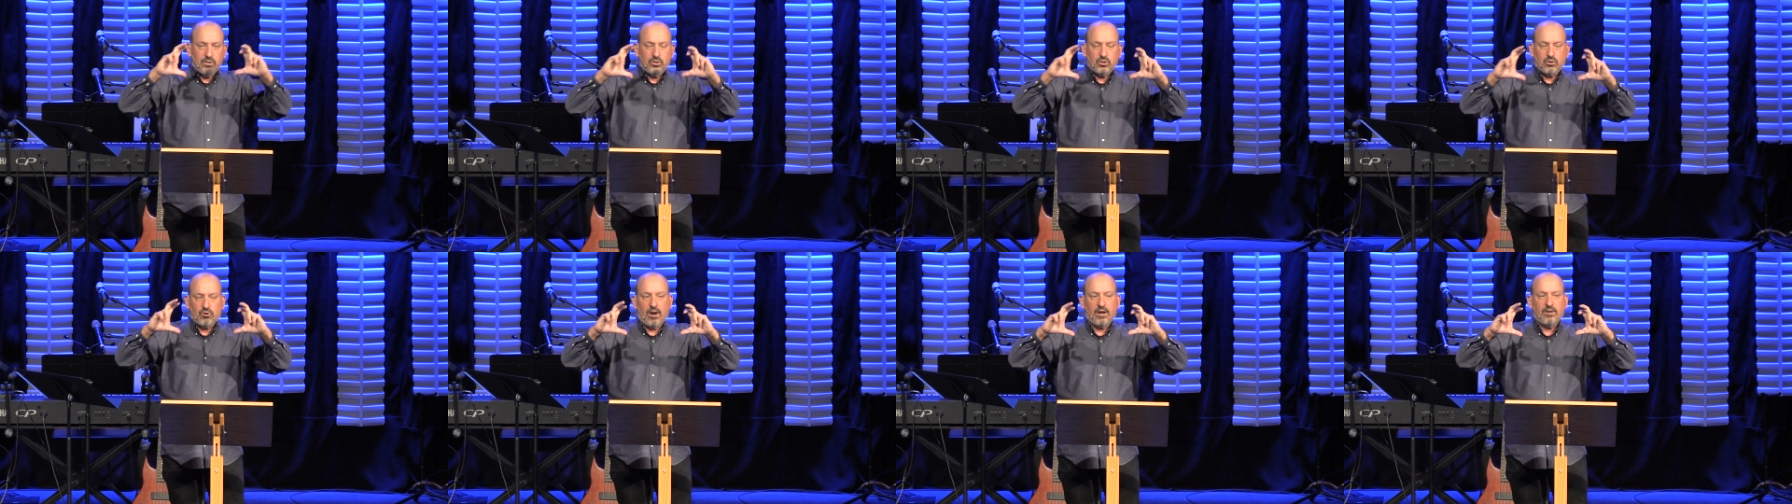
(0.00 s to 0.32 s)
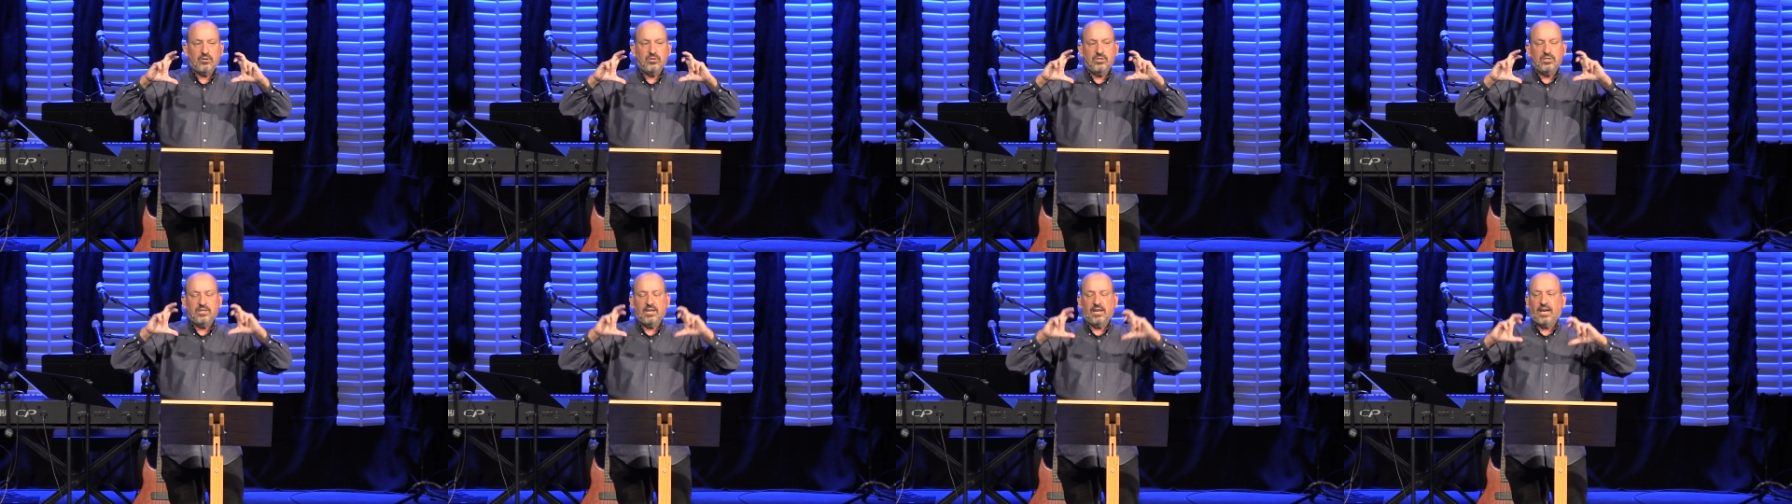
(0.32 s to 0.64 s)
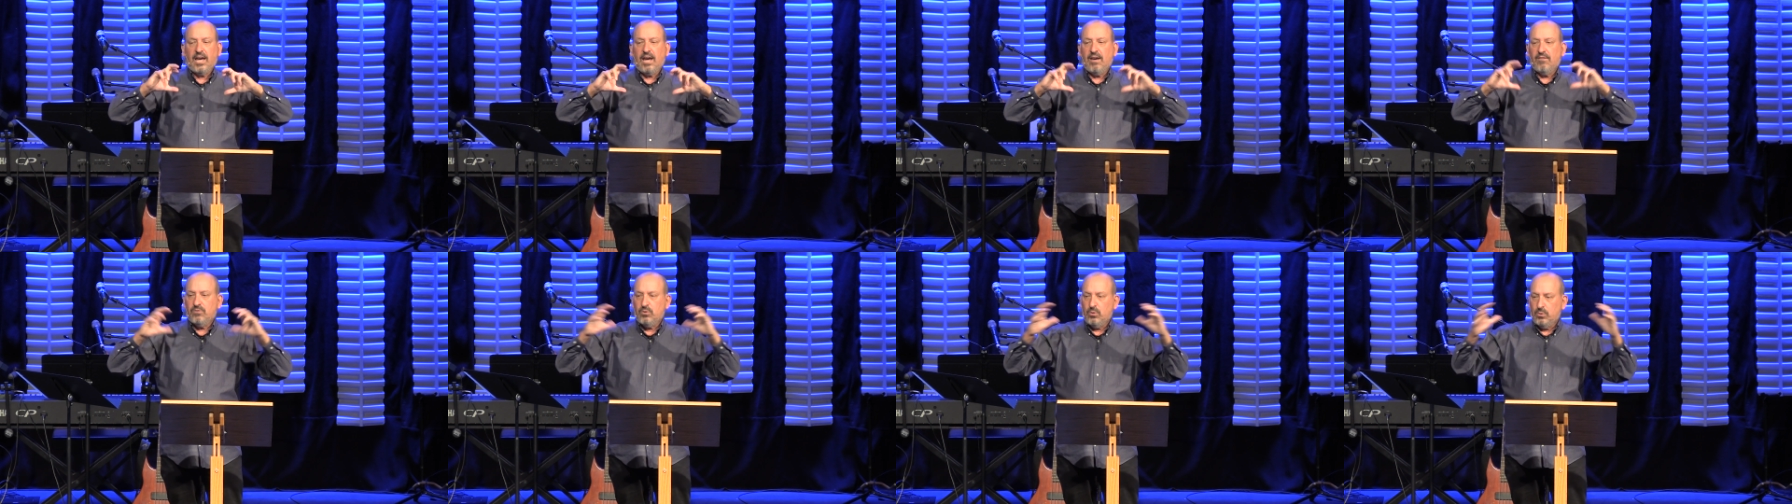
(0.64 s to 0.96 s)
instructions he
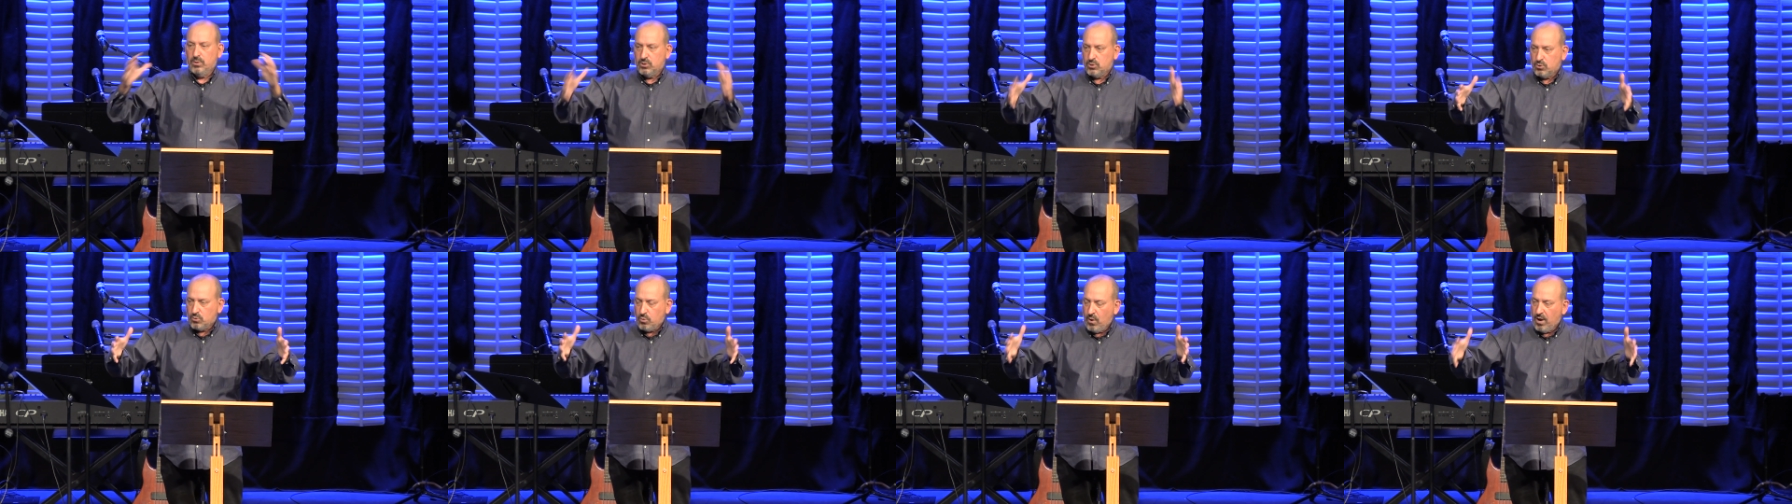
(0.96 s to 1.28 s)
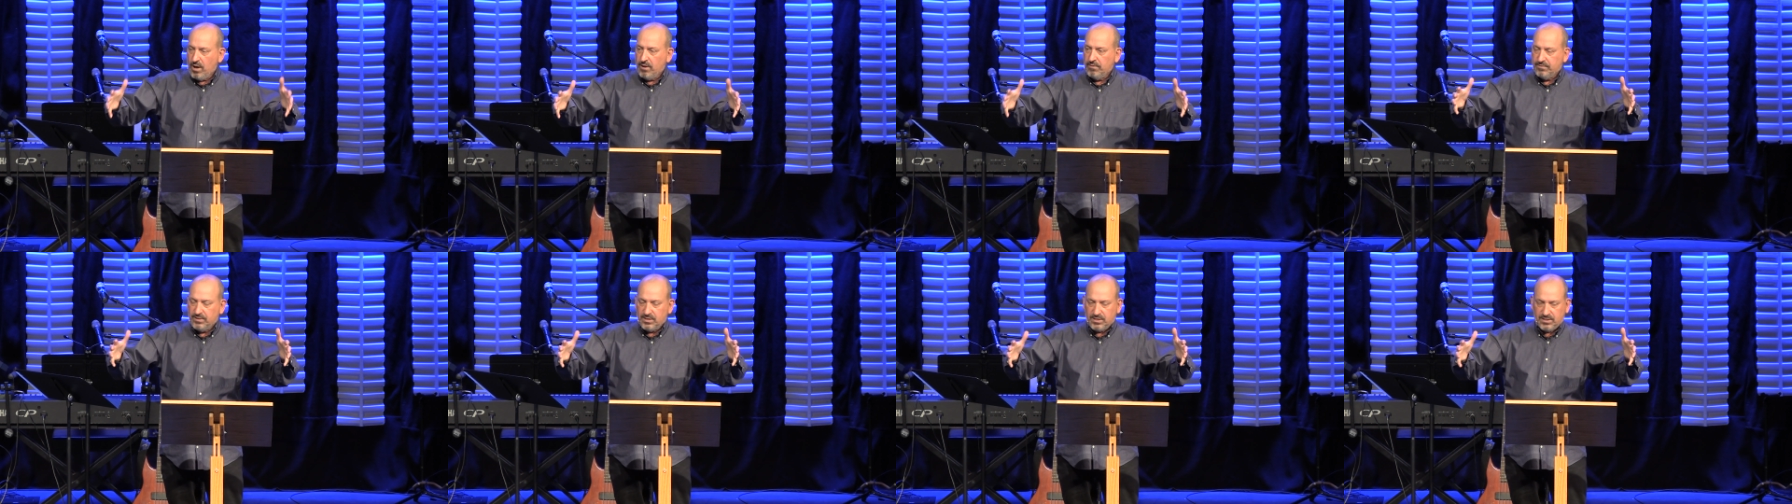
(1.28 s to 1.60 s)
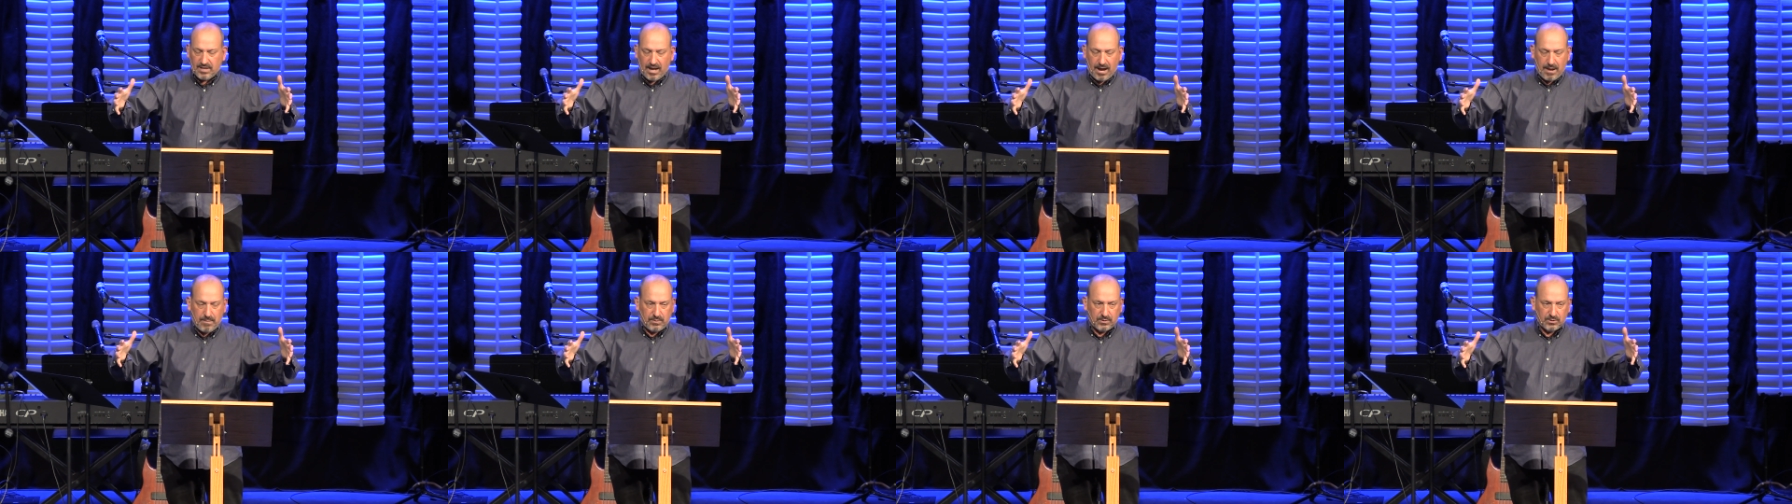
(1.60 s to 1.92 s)
gave to his 12
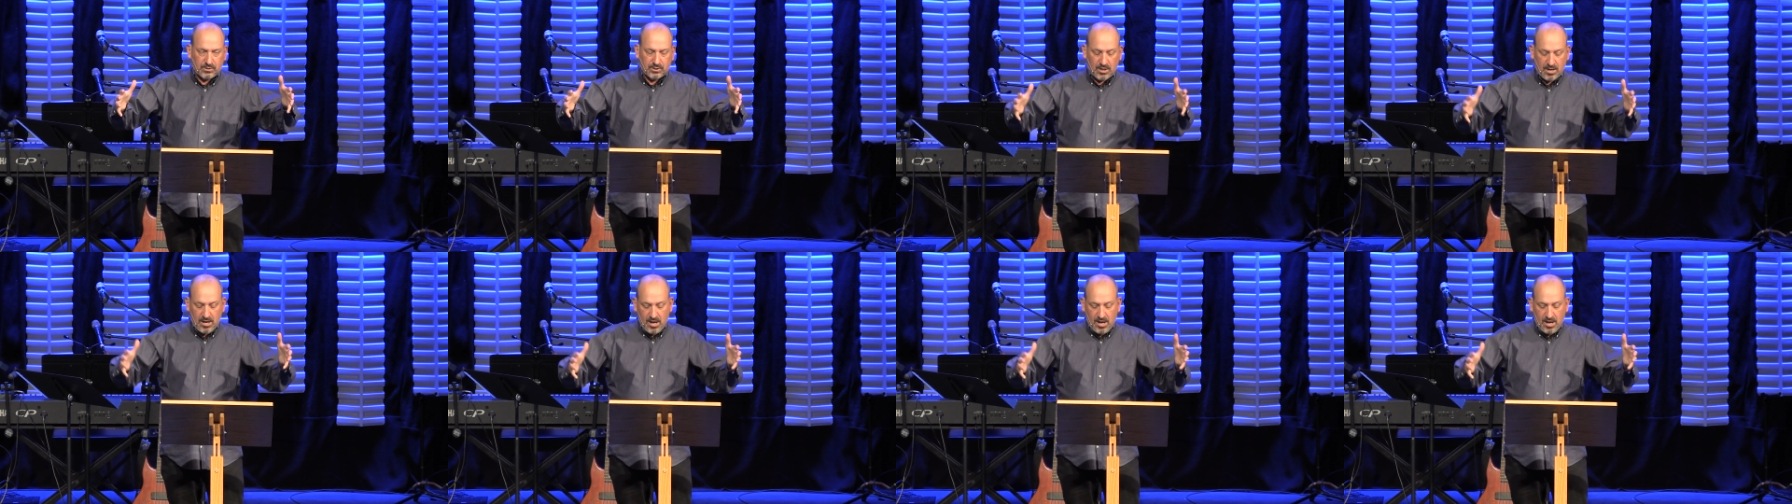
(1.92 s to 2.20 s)
disciples.